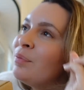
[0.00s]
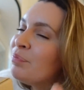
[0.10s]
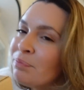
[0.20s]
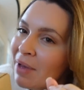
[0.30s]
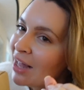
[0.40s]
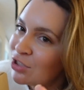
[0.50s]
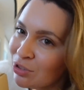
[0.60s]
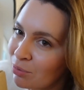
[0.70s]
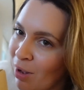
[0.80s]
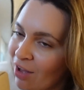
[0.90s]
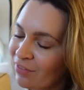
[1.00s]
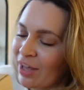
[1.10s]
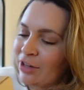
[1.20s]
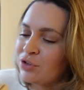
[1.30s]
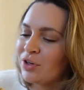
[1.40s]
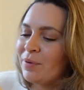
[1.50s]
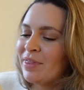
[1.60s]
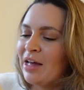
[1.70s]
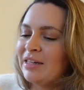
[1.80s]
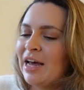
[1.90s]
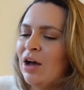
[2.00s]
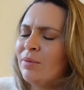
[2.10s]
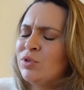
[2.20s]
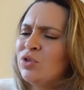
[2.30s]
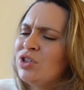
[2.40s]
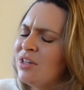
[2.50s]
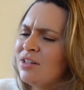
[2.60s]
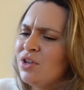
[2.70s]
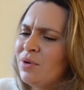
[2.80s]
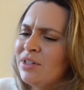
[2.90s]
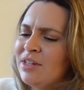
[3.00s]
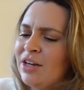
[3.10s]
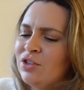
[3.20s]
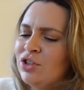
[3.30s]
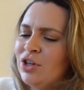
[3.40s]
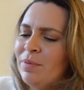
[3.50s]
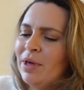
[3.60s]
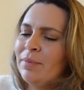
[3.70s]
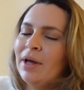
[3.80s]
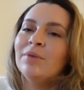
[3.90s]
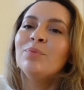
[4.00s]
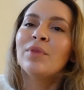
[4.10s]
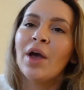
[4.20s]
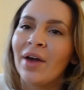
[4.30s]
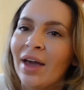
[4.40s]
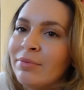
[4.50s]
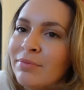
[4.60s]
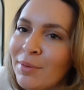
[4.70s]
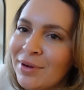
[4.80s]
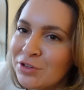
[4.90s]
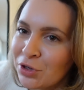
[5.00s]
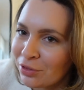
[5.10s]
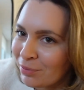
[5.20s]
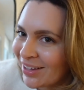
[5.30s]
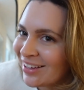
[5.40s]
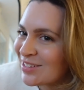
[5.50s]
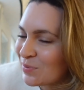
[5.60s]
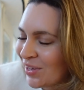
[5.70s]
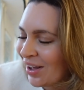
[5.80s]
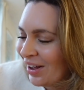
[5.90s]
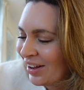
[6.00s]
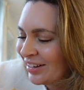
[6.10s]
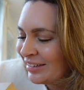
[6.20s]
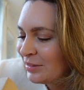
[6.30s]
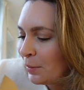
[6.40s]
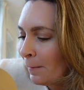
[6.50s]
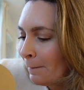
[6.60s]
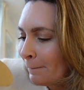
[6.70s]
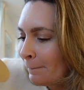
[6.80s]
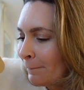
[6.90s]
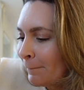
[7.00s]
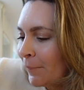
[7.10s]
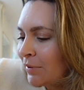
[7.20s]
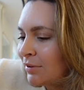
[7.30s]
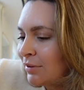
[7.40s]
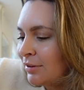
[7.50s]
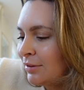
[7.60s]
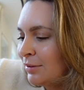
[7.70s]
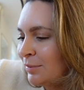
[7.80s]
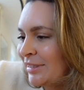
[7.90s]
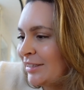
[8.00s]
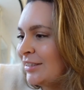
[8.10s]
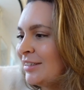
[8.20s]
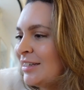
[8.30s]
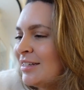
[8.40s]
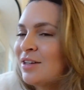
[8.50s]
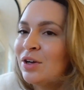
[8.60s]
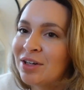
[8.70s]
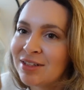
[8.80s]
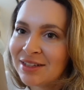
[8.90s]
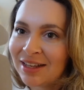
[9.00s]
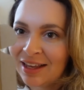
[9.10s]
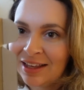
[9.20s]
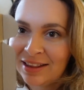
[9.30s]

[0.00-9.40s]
magical part of the country without a doubt. I'm sure she does do international shipping, but okay, moment of truth, because we are, oh my goodness, honestly,